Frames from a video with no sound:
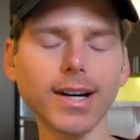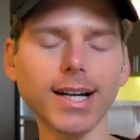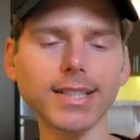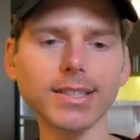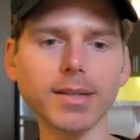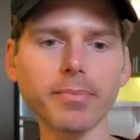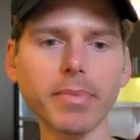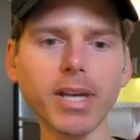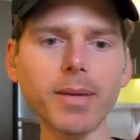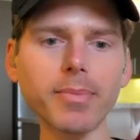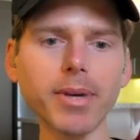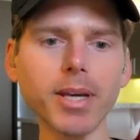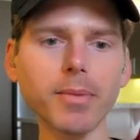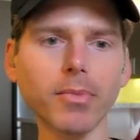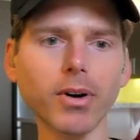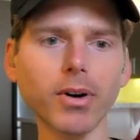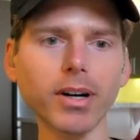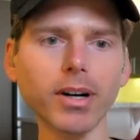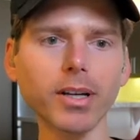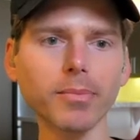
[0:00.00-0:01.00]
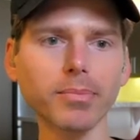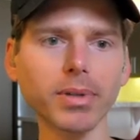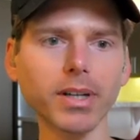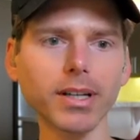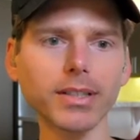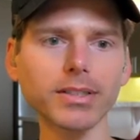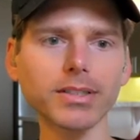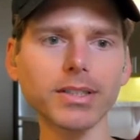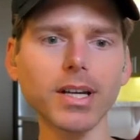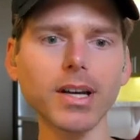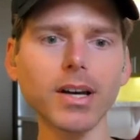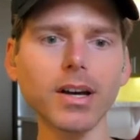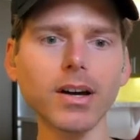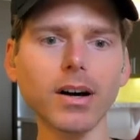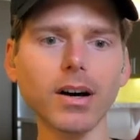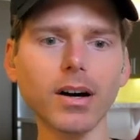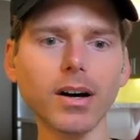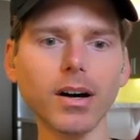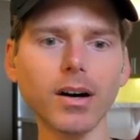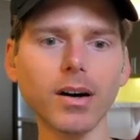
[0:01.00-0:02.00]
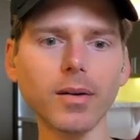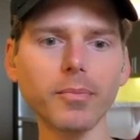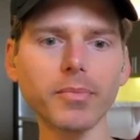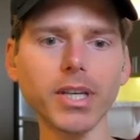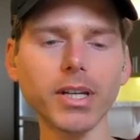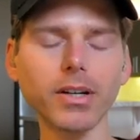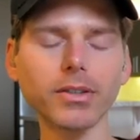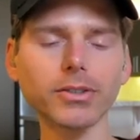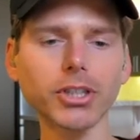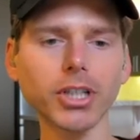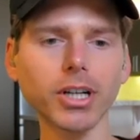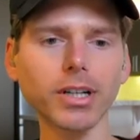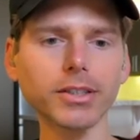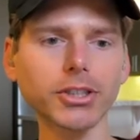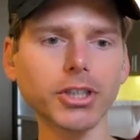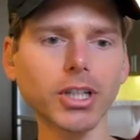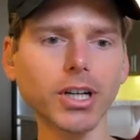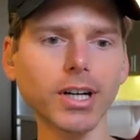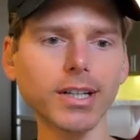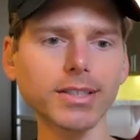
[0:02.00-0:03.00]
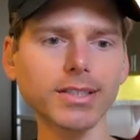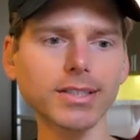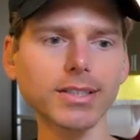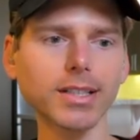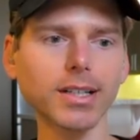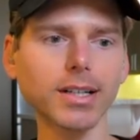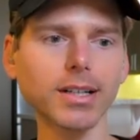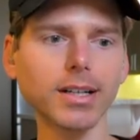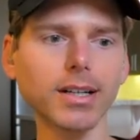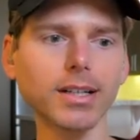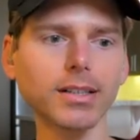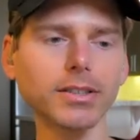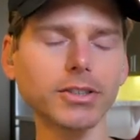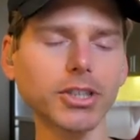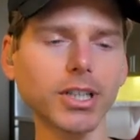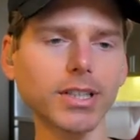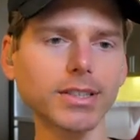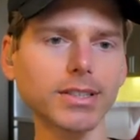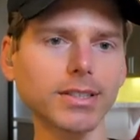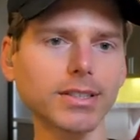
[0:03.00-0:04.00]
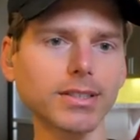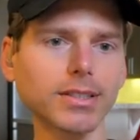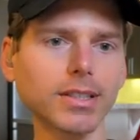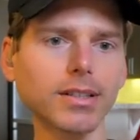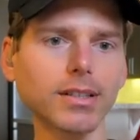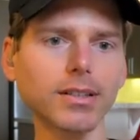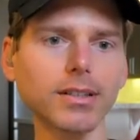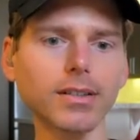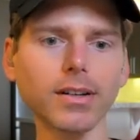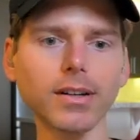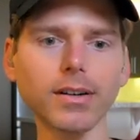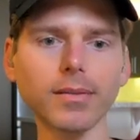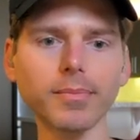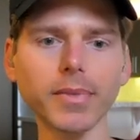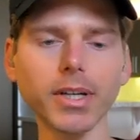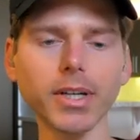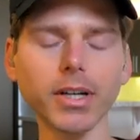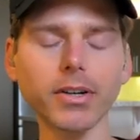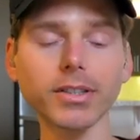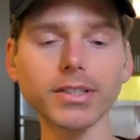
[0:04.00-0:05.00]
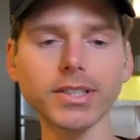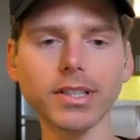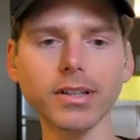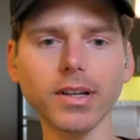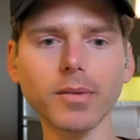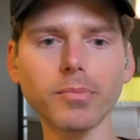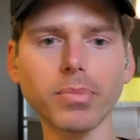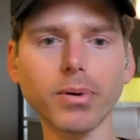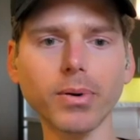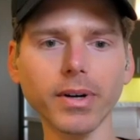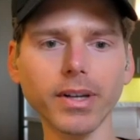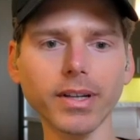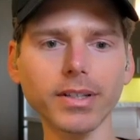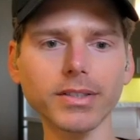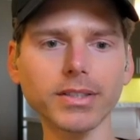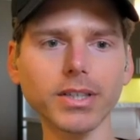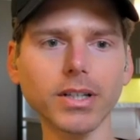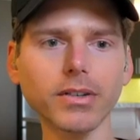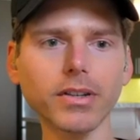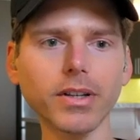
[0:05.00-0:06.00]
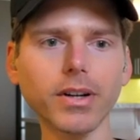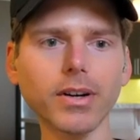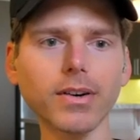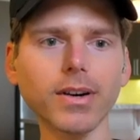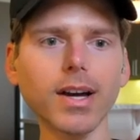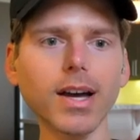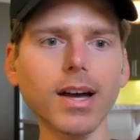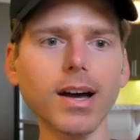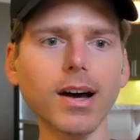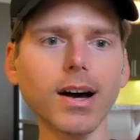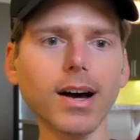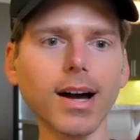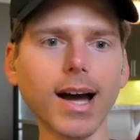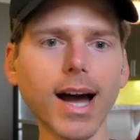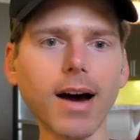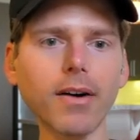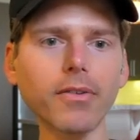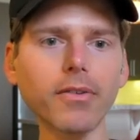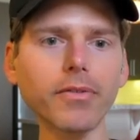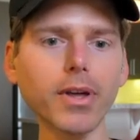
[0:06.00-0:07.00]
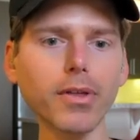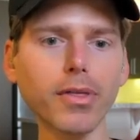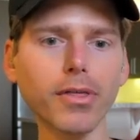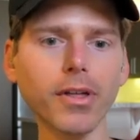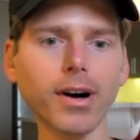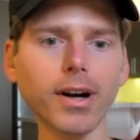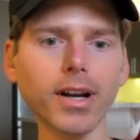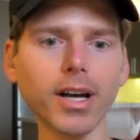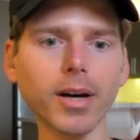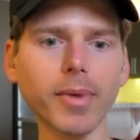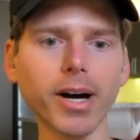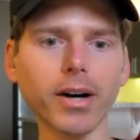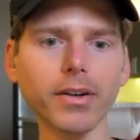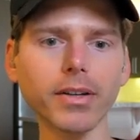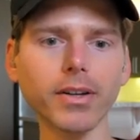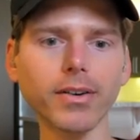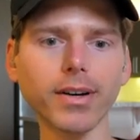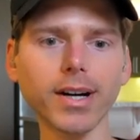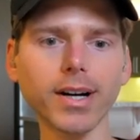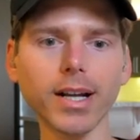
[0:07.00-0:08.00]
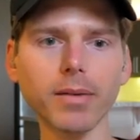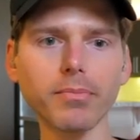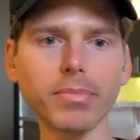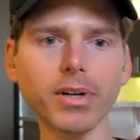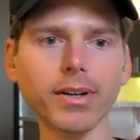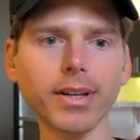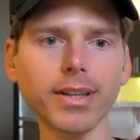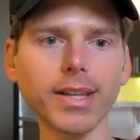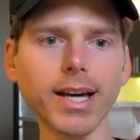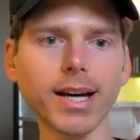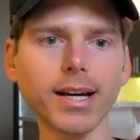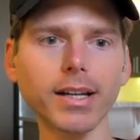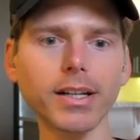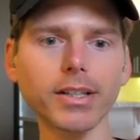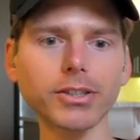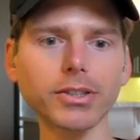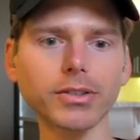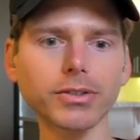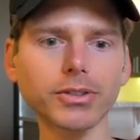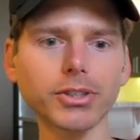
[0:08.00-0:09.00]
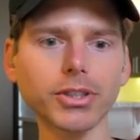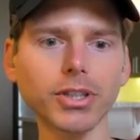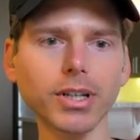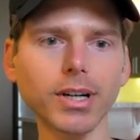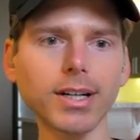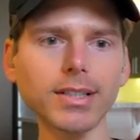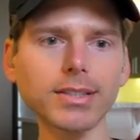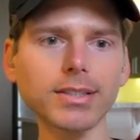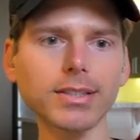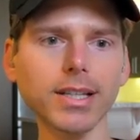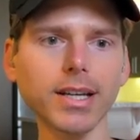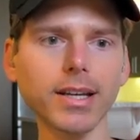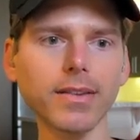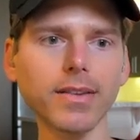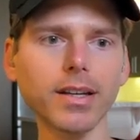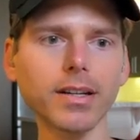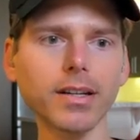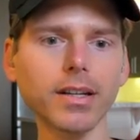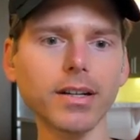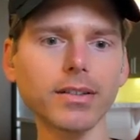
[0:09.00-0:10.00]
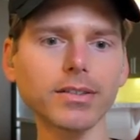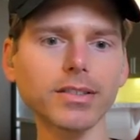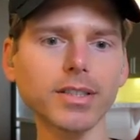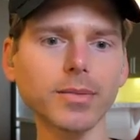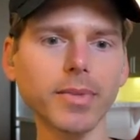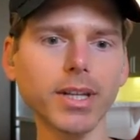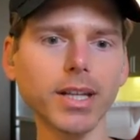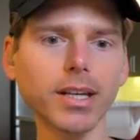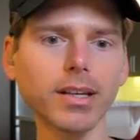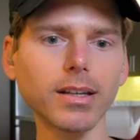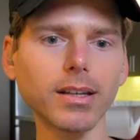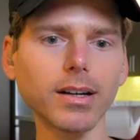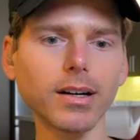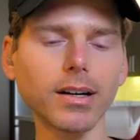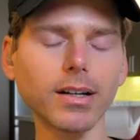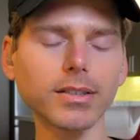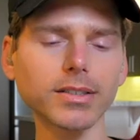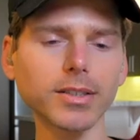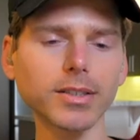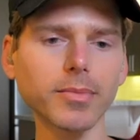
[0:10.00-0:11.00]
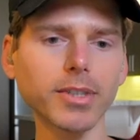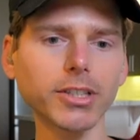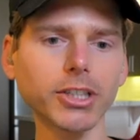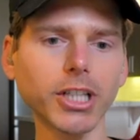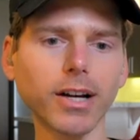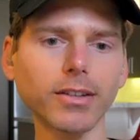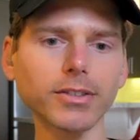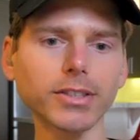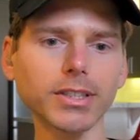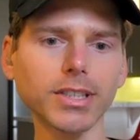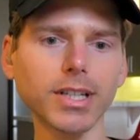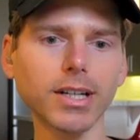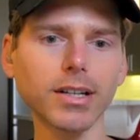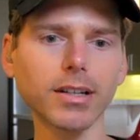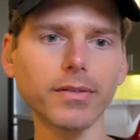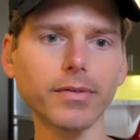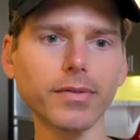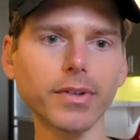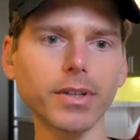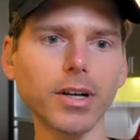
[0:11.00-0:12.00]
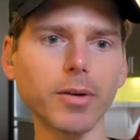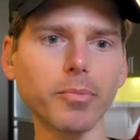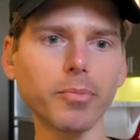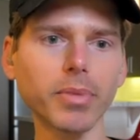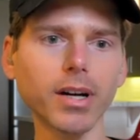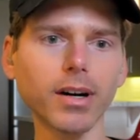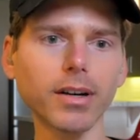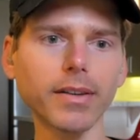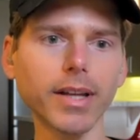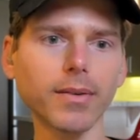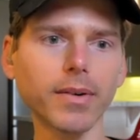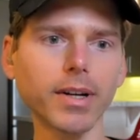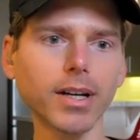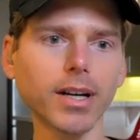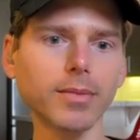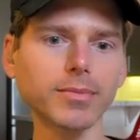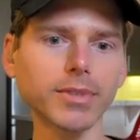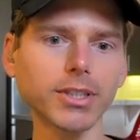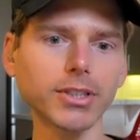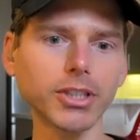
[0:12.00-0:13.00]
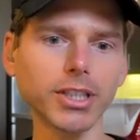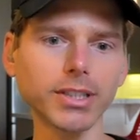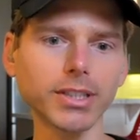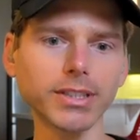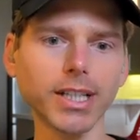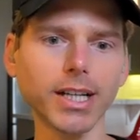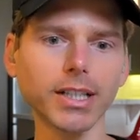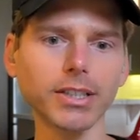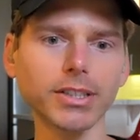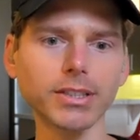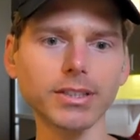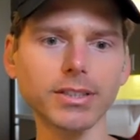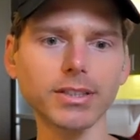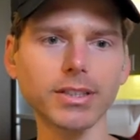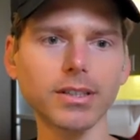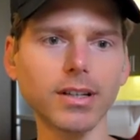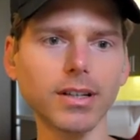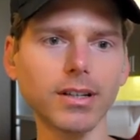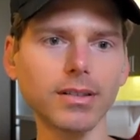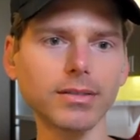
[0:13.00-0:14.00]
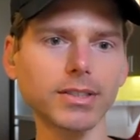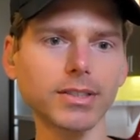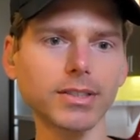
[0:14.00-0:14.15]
as a B2B marketplace, um, you know, tr- trust uh, trust is uh, um, increasingly important. So you know, uh, how have you thought about you know kind of building that initial trust, and then you know some of the uh, some of the challenges kind of you know beyond that when it comes to transactions, uh,